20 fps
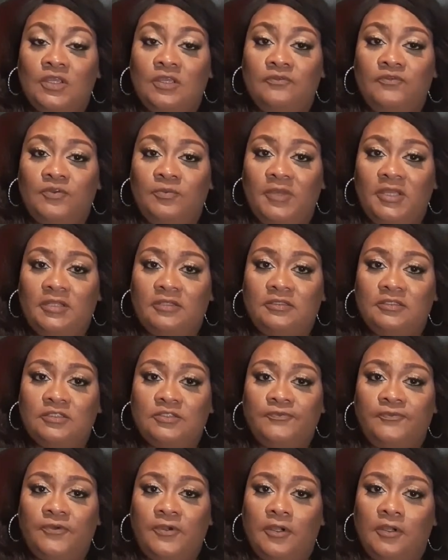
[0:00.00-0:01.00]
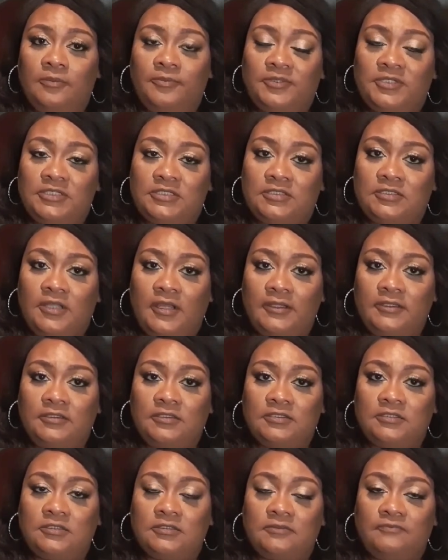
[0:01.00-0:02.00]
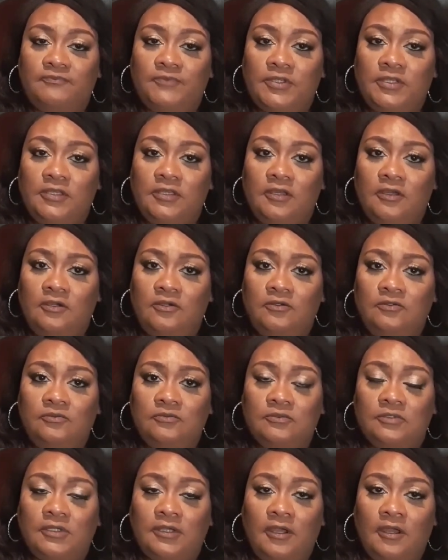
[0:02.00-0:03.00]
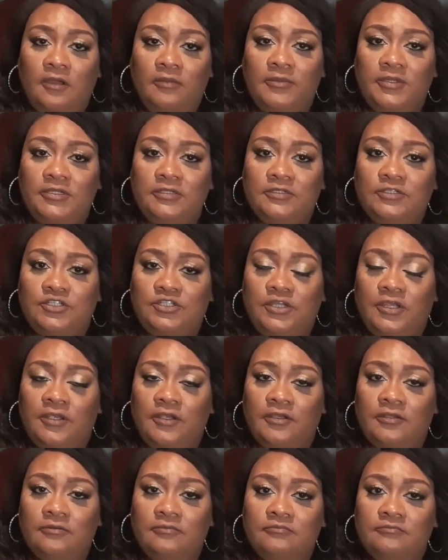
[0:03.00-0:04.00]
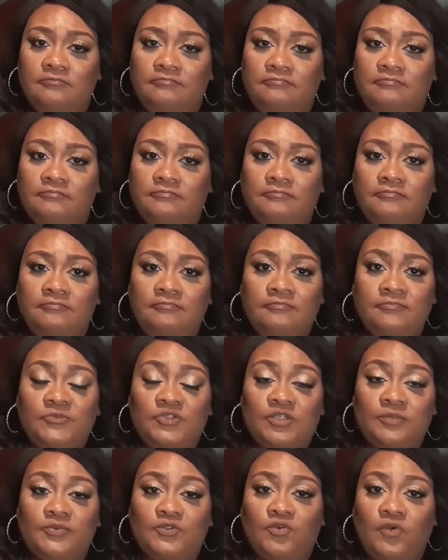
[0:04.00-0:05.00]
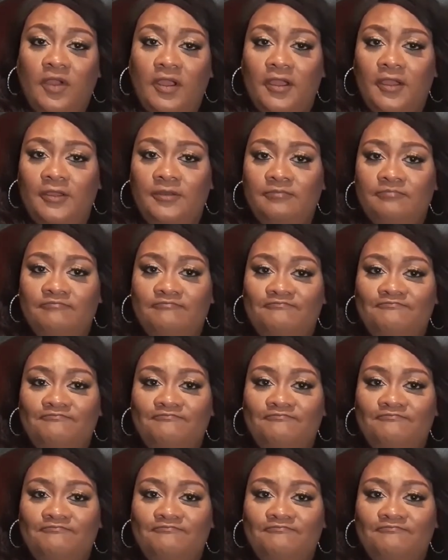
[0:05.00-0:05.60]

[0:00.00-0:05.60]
if you made it this far, please like this video, comment, share, subscribe.